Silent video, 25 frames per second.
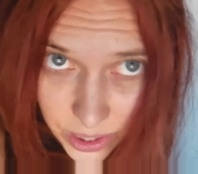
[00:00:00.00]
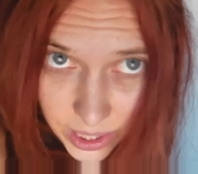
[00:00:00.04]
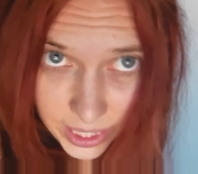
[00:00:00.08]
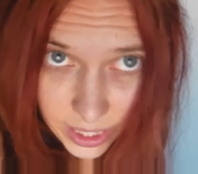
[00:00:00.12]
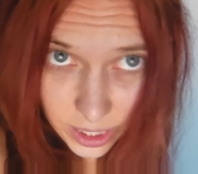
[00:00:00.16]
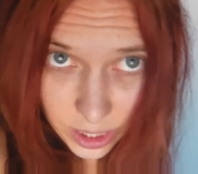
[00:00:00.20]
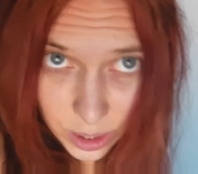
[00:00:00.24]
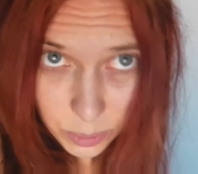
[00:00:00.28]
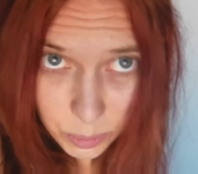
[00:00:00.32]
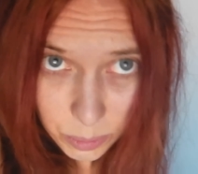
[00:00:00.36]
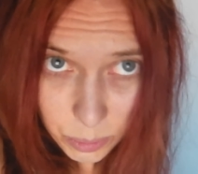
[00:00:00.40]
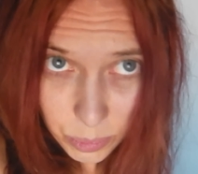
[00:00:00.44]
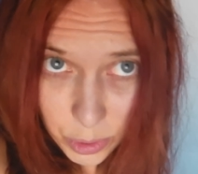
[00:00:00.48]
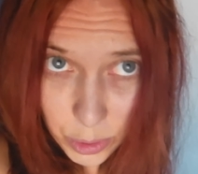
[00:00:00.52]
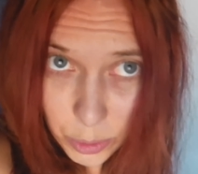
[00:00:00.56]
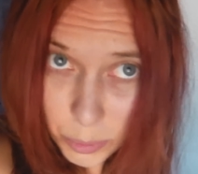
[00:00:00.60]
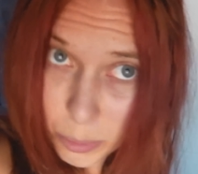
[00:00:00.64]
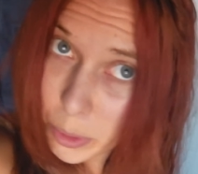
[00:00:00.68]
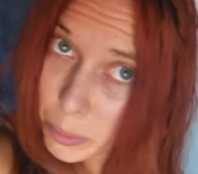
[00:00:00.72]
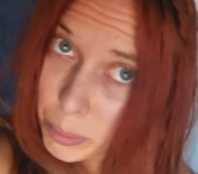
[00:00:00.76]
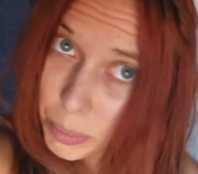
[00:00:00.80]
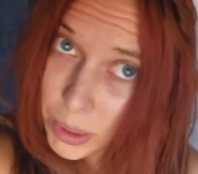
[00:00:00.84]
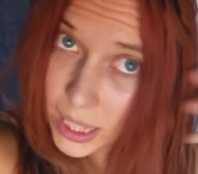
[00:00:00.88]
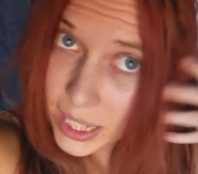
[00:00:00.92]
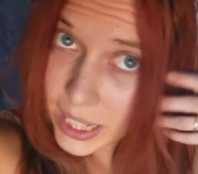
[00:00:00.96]
I can
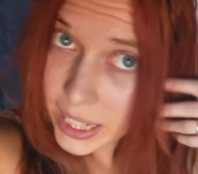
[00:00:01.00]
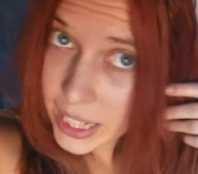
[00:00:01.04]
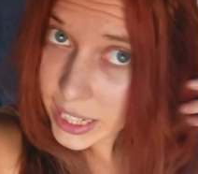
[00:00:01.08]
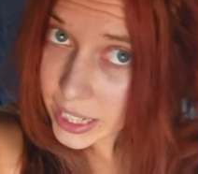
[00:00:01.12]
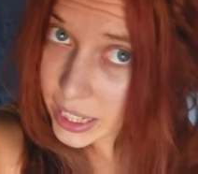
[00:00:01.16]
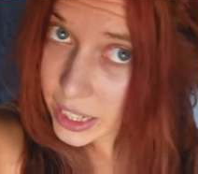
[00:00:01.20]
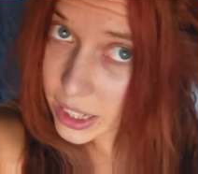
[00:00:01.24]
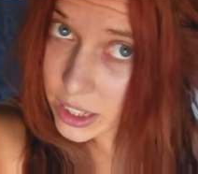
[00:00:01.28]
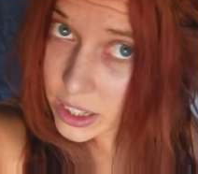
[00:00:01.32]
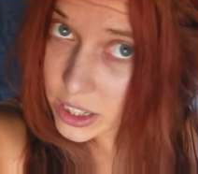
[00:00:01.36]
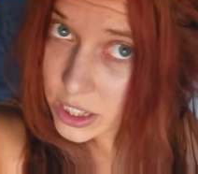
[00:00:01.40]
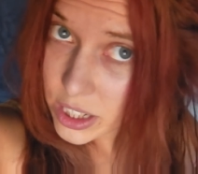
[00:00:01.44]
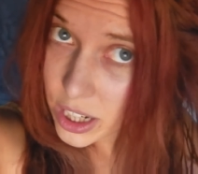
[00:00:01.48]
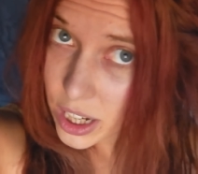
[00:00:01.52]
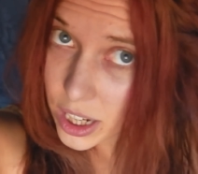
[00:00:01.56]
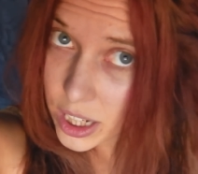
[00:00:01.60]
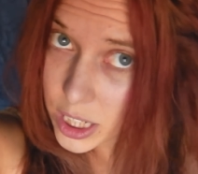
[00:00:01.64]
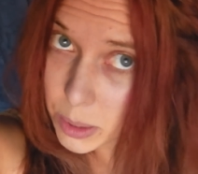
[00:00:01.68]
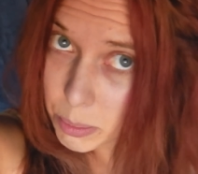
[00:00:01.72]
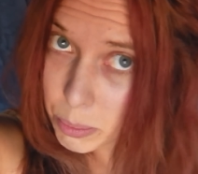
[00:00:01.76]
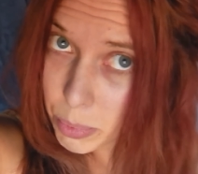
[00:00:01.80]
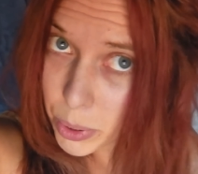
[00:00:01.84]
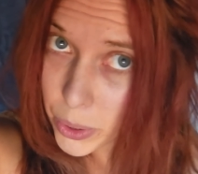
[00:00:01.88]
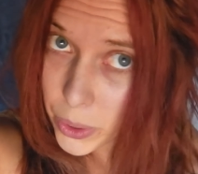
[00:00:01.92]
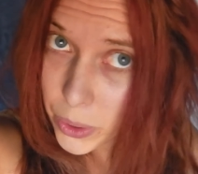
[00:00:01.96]
probably
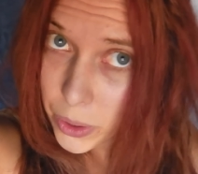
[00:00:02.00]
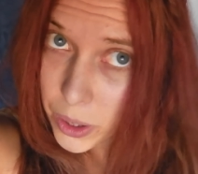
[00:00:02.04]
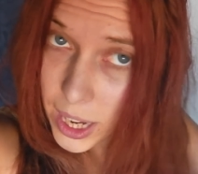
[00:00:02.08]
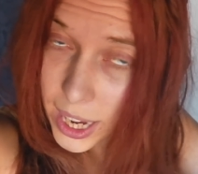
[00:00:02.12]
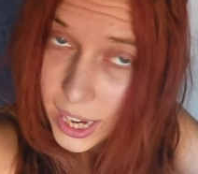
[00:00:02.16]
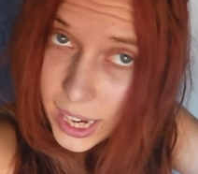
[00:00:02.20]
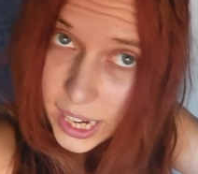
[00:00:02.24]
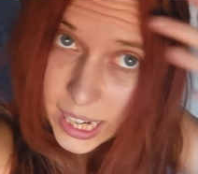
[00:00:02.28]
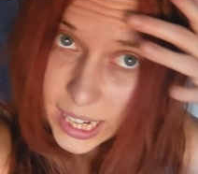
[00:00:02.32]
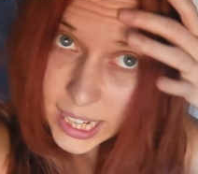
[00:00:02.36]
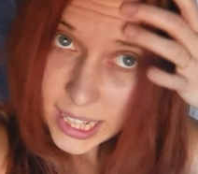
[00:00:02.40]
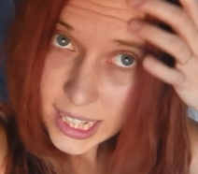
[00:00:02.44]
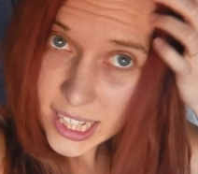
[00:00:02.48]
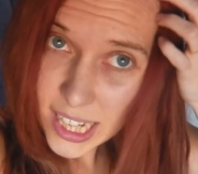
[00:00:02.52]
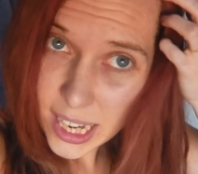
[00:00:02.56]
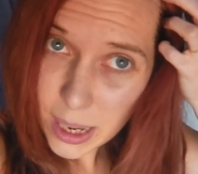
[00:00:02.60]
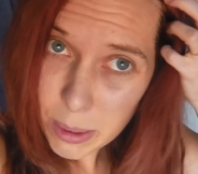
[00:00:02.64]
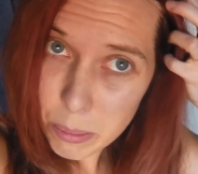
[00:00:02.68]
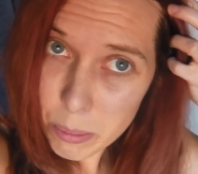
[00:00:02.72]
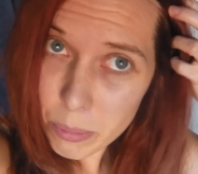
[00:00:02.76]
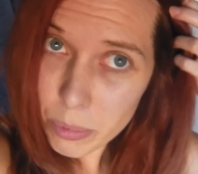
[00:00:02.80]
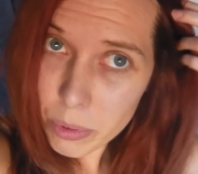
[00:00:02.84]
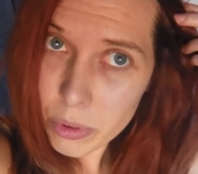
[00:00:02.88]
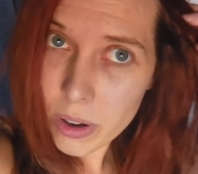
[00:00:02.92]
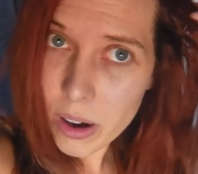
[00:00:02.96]
just put a
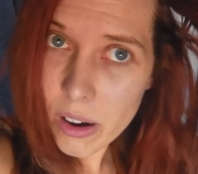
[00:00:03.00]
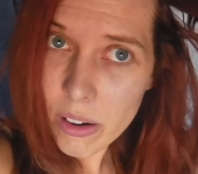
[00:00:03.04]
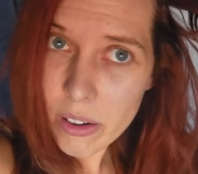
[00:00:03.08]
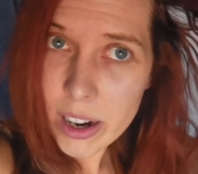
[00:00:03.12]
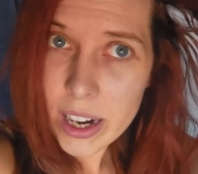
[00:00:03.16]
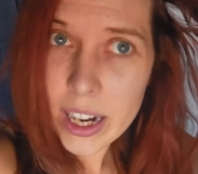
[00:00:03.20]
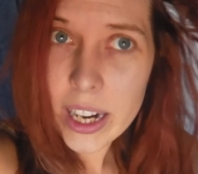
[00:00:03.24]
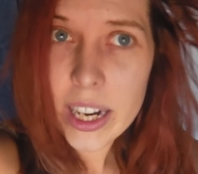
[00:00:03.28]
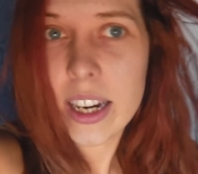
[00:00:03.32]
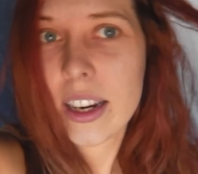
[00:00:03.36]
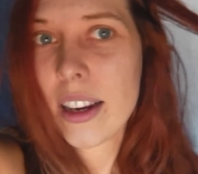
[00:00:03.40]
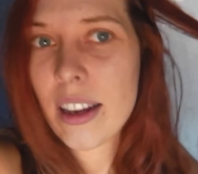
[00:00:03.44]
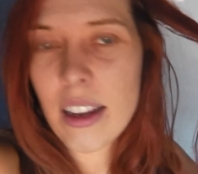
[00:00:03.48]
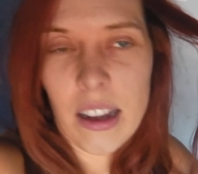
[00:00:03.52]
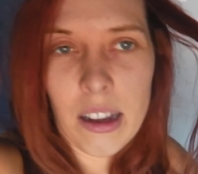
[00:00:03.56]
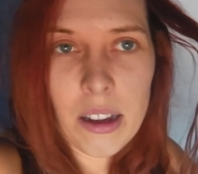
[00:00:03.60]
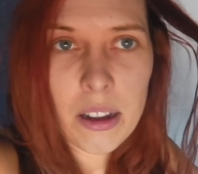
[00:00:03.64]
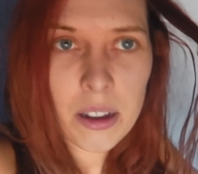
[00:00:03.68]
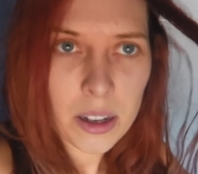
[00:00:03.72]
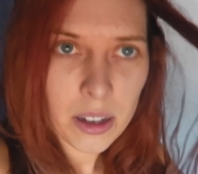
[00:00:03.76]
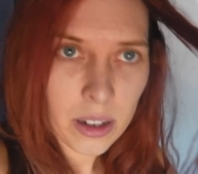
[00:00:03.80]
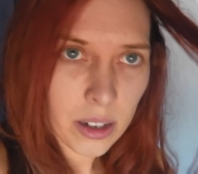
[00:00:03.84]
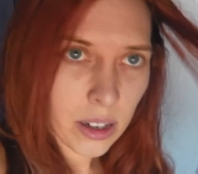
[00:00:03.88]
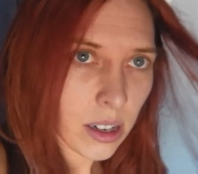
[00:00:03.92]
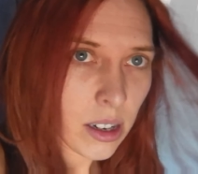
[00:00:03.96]
temporary
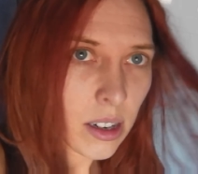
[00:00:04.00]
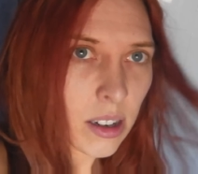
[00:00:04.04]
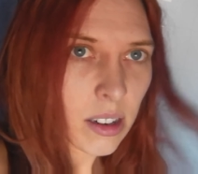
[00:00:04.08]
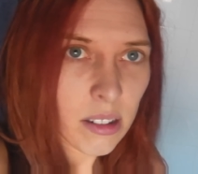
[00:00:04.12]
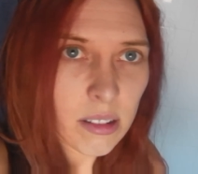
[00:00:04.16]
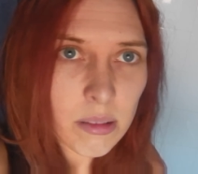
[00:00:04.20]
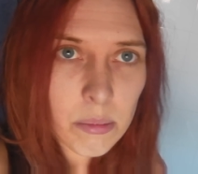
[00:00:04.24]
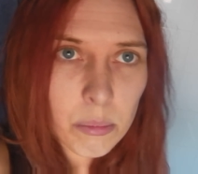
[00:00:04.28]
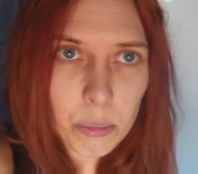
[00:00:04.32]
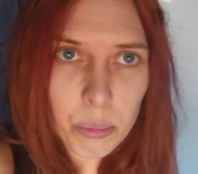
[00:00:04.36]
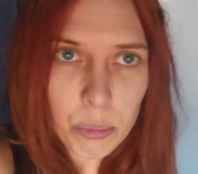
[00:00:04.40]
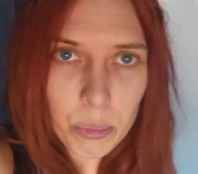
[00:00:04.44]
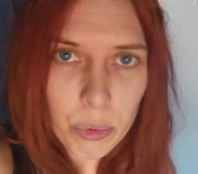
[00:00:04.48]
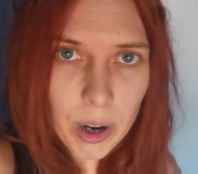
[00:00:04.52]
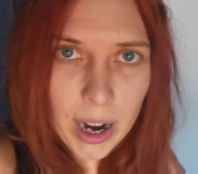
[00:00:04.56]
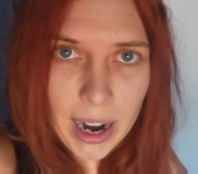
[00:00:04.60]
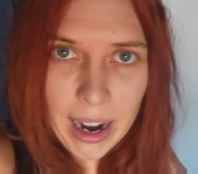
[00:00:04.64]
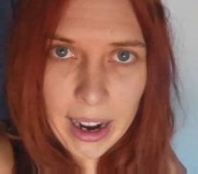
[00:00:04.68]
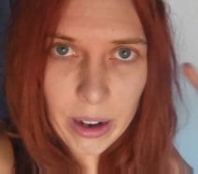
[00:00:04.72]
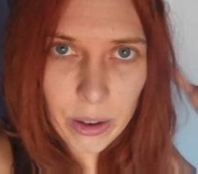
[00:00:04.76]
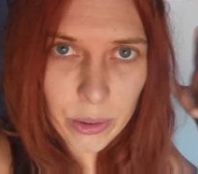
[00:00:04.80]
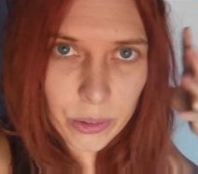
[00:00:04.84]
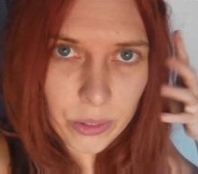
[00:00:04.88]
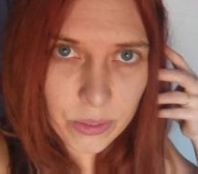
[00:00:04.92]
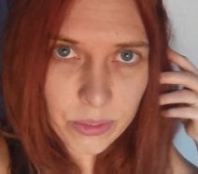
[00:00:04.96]

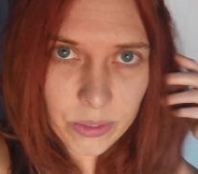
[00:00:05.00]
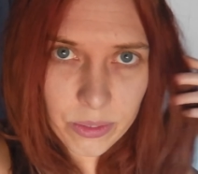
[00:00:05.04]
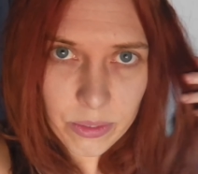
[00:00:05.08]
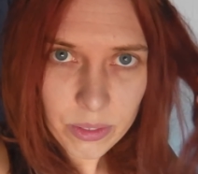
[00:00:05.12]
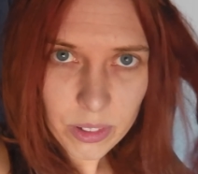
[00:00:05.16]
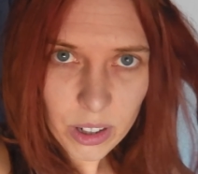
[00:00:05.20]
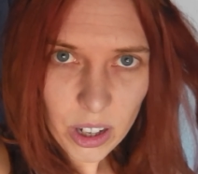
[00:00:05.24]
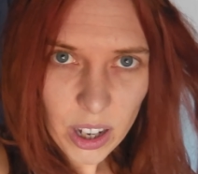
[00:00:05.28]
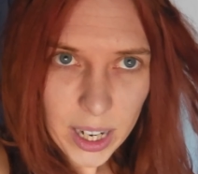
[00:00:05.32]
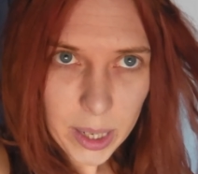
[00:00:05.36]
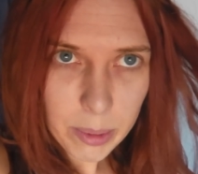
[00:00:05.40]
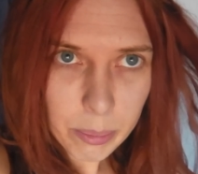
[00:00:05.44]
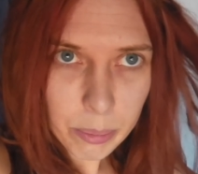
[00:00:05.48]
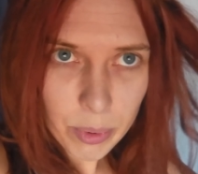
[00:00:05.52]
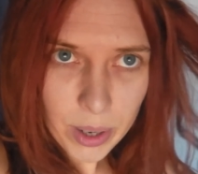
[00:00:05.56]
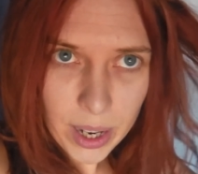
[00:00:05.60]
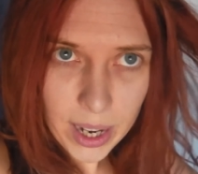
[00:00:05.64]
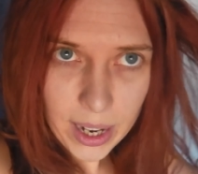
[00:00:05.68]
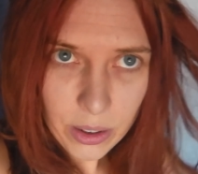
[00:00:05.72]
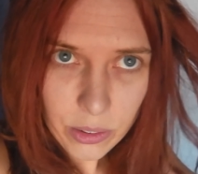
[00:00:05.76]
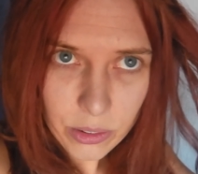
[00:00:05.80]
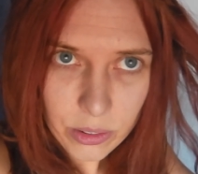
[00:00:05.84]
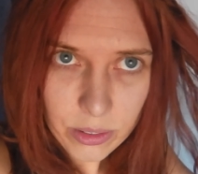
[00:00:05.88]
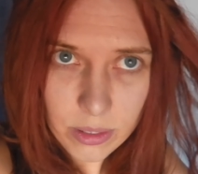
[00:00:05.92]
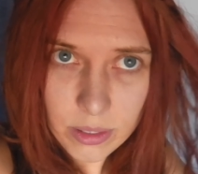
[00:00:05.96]
brown, light
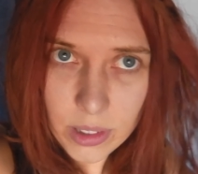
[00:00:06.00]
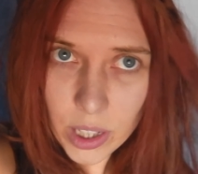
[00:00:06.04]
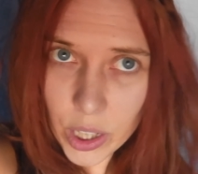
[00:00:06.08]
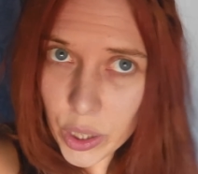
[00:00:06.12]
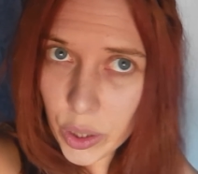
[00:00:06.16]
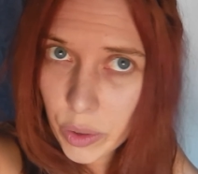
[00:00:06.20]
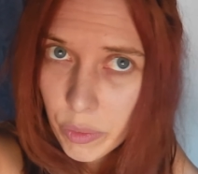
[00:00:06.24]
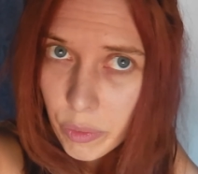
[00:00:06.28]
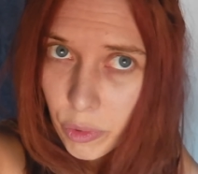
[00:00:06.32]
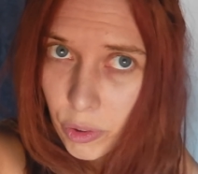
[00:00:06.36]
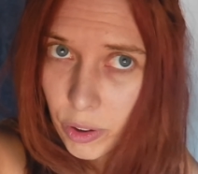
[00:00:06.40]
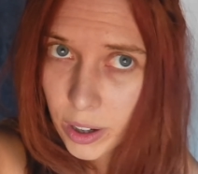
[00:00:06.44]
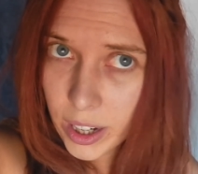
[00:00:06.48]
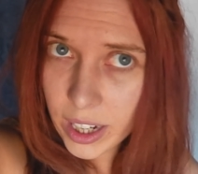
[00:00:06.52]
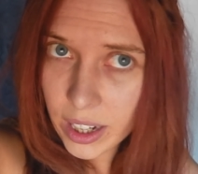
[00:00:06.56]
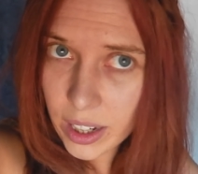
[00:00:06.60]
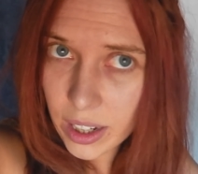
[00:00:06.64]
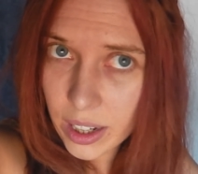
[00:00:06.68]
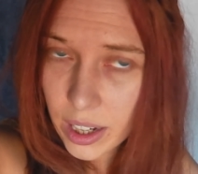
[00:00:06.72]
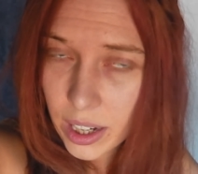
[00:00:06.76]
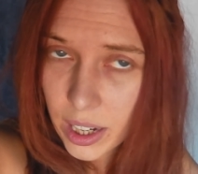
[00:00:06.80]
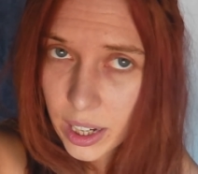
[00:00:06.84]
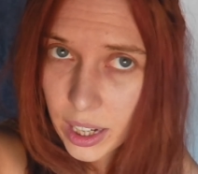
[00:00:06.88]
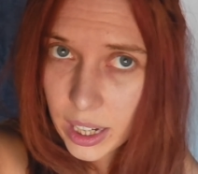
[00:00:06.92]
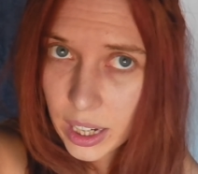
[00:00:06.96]
brown over it,
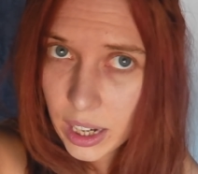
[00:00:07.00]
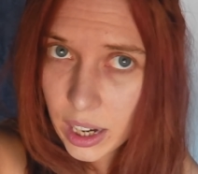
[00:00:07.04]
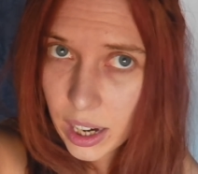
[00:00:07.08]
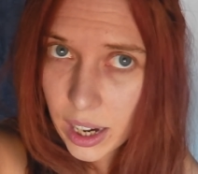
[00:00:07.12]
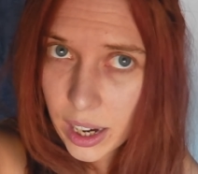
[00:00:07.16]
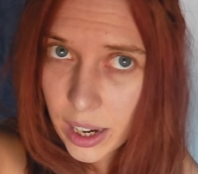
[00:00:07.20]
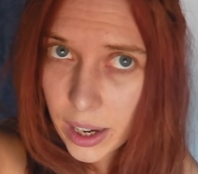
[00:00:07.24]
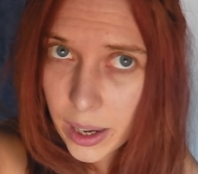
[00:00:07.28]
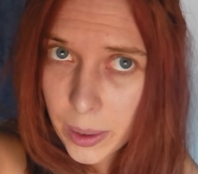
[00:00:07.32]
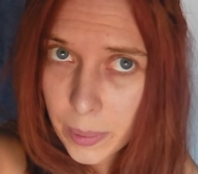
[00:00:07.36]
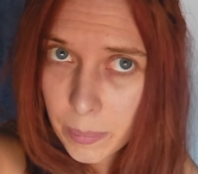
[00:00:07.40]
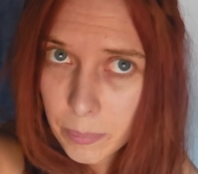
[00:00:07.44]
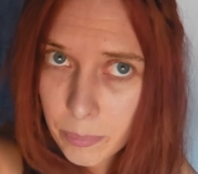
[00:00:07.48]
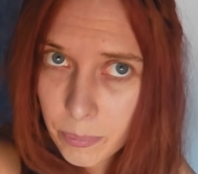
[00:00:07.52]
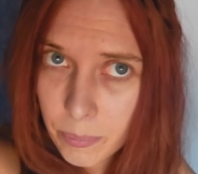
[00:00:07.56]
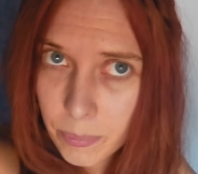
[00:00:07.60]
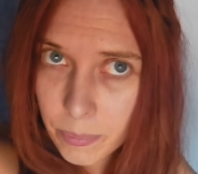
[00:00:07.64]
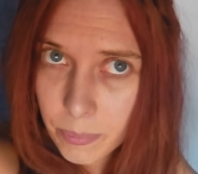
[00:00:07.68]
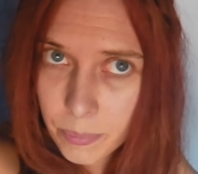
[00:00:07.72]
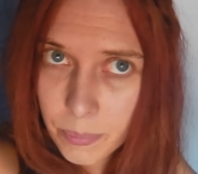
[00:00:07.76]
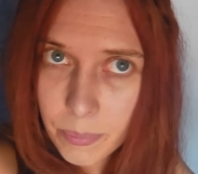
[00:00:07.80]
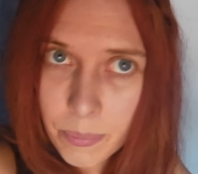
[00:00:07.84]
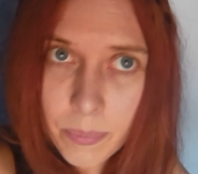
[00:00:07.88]
and